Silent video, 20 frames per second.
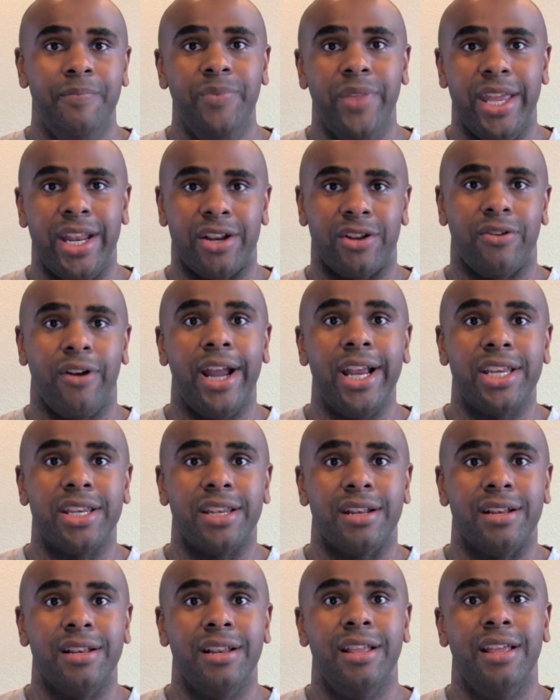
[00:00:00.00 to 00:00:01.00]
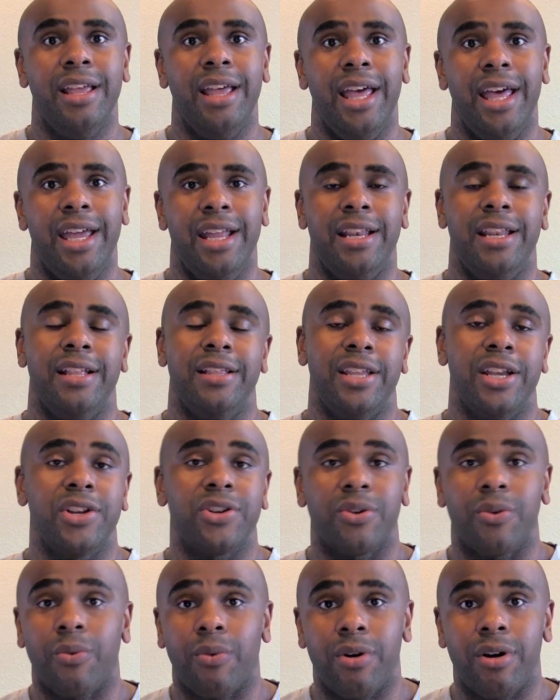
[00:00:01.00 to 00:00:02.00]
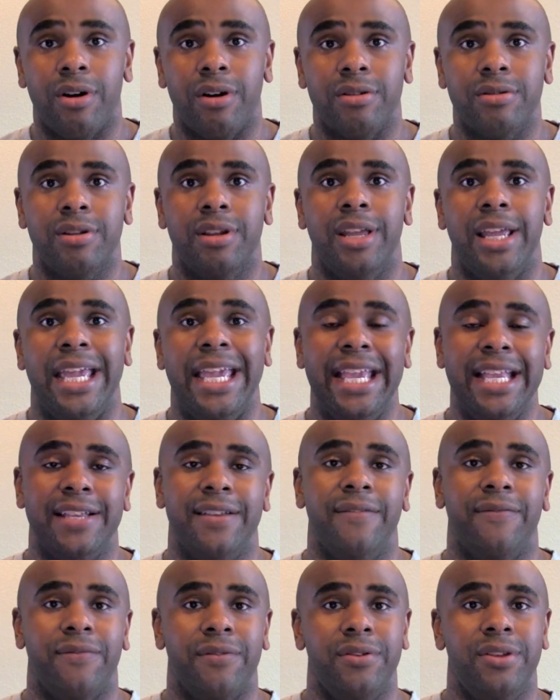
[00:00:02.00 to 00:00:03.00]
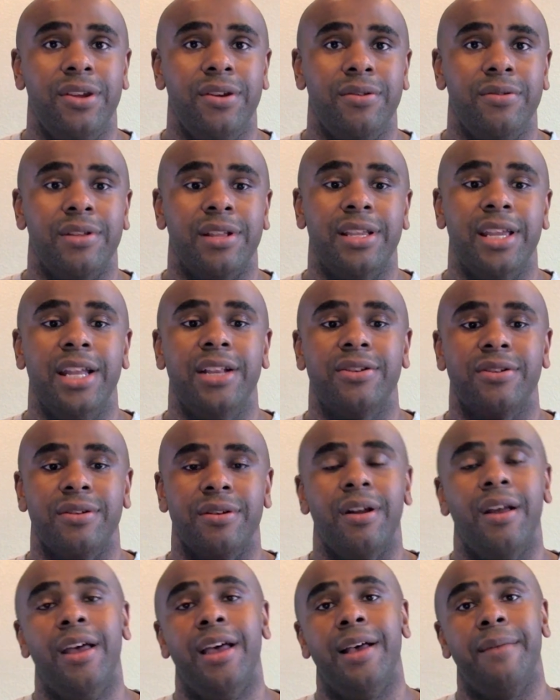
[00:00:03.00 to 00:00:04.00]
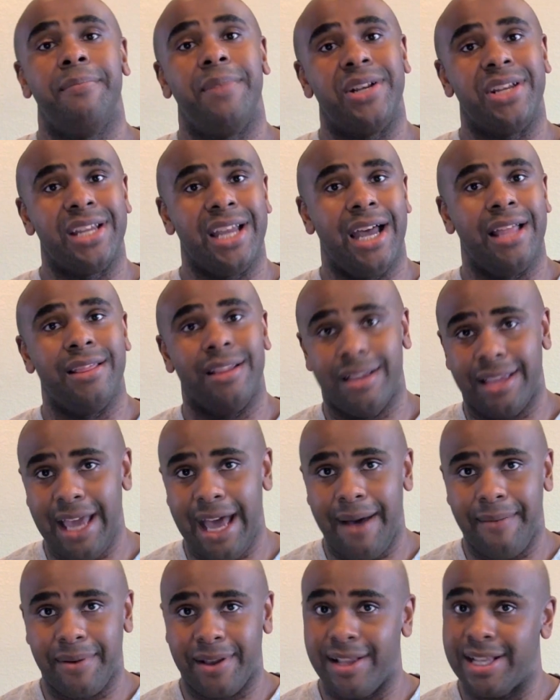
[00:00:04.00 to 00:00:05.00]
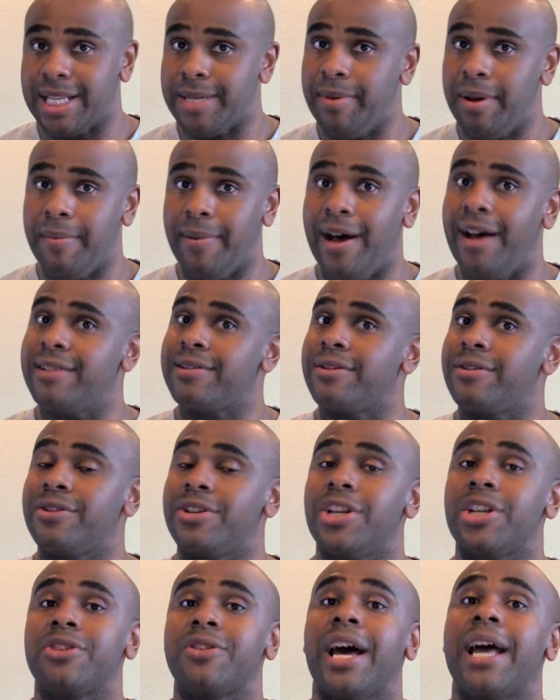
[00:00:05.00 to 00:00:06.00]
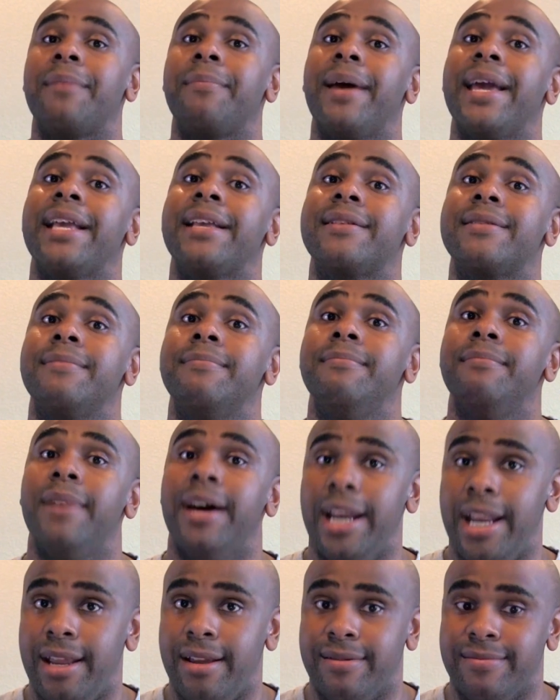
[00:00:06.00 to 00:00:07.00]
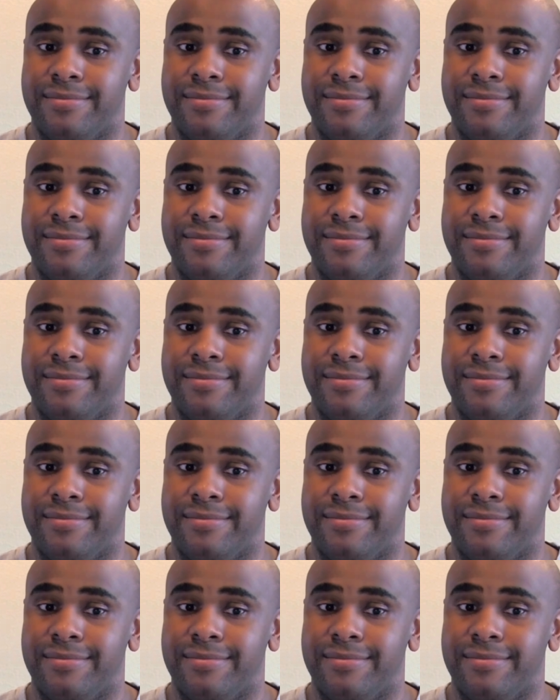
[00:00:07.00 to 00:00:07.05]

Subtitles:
integration in the digital world easy for you, the teacher. But you got to look out because some of them also are just trying to make some money.